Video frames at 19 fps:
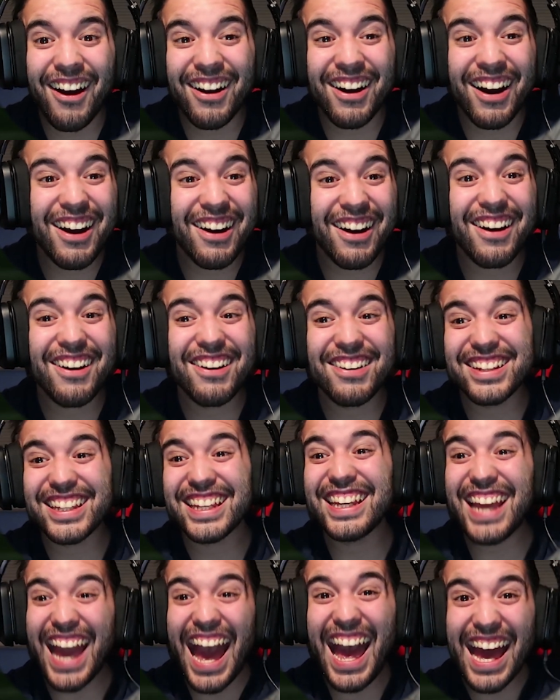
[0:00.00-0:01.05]
oh,
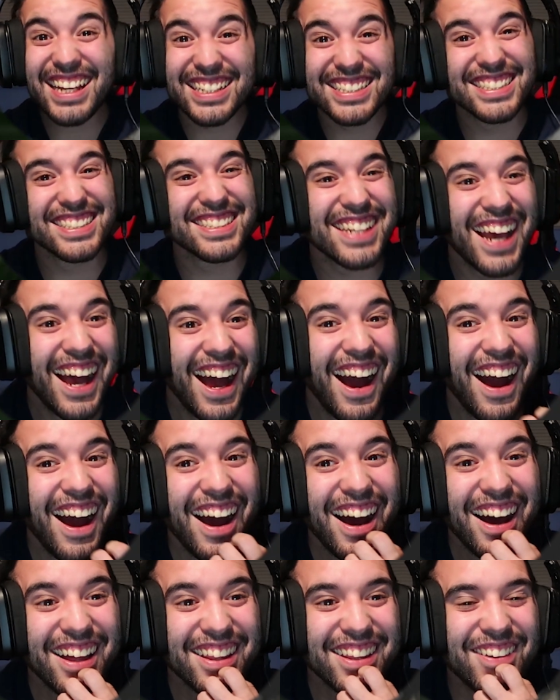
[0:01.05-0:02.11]

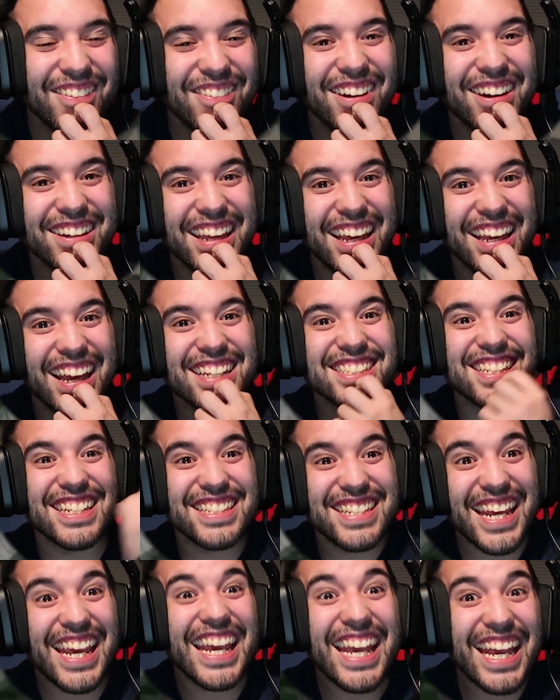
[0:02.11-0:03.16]
yes! They're working as a
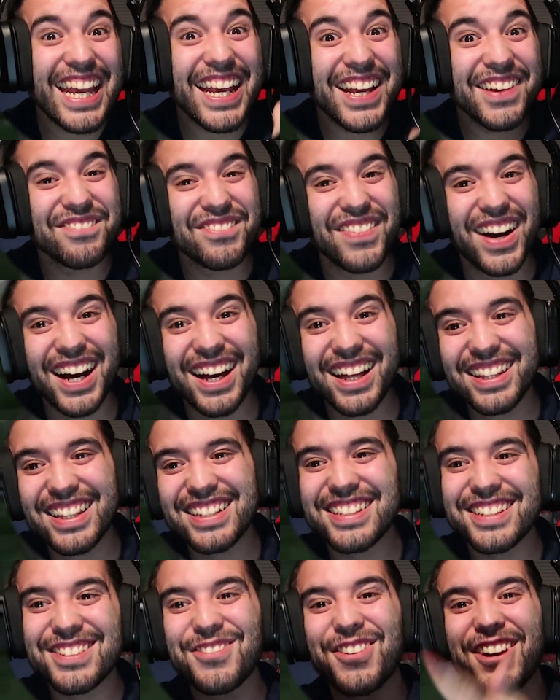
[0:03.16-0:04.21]
team!
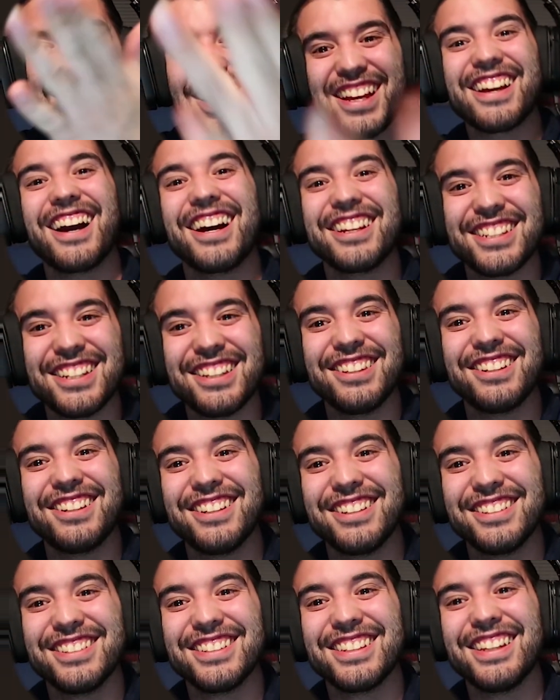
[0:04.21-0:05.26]
This is where Kakashi
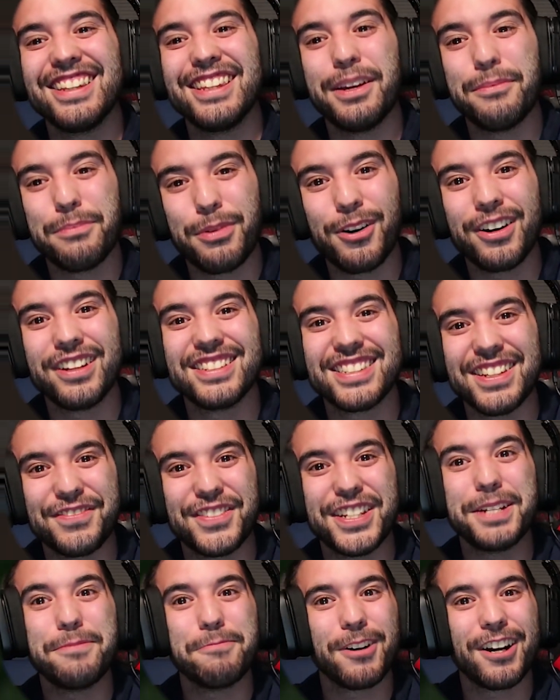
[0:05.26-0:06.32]
learned the importance of
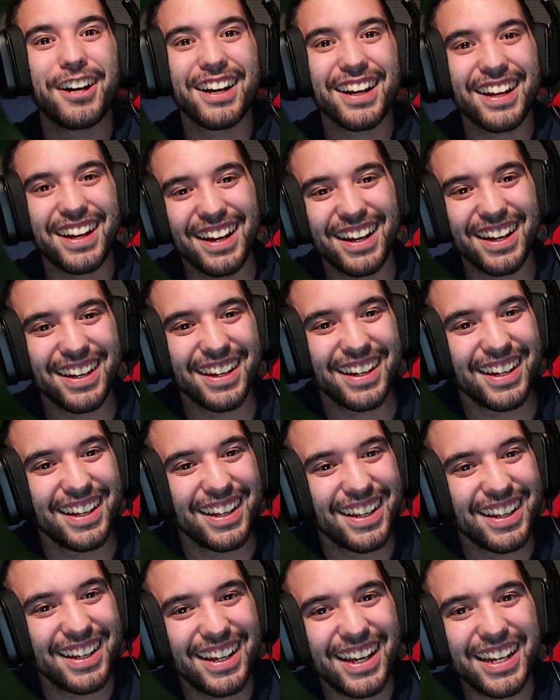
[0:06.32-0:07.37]
teamwork.
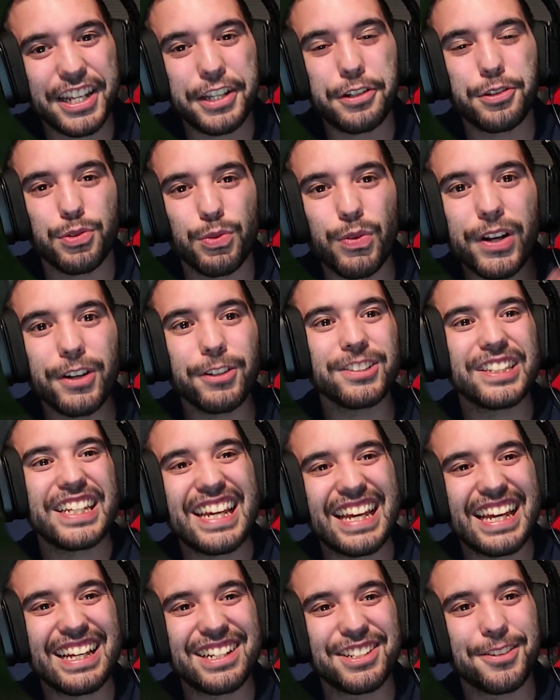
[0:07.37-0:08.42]
And he drilled
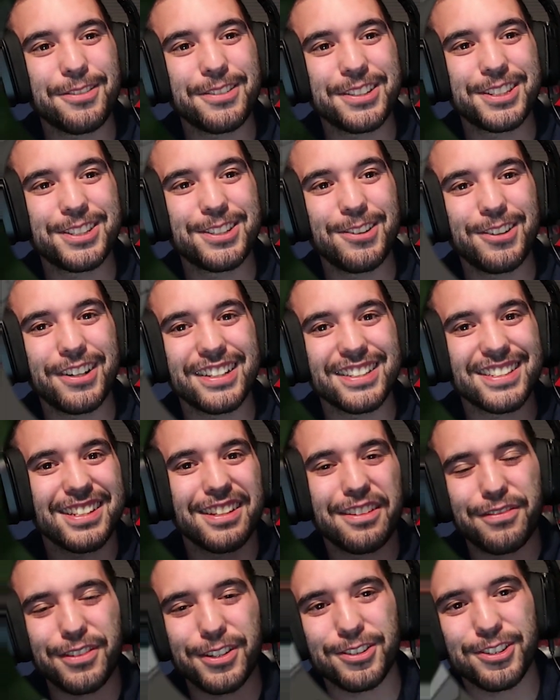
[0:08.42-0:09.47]
it into his students
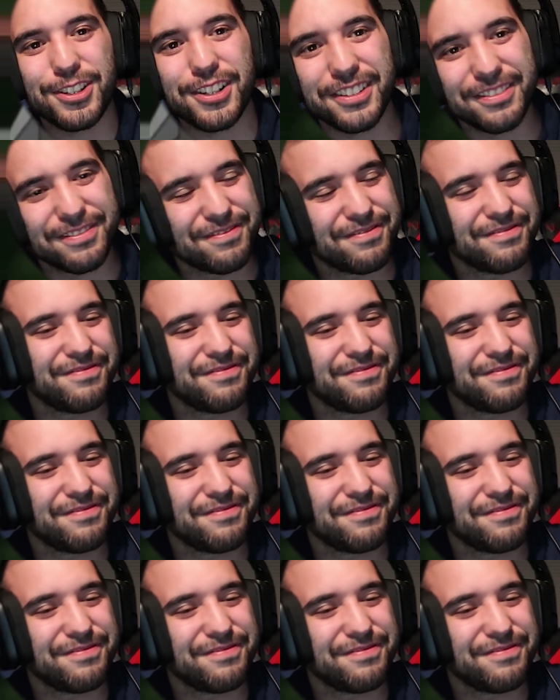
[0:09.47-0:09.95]
in the future.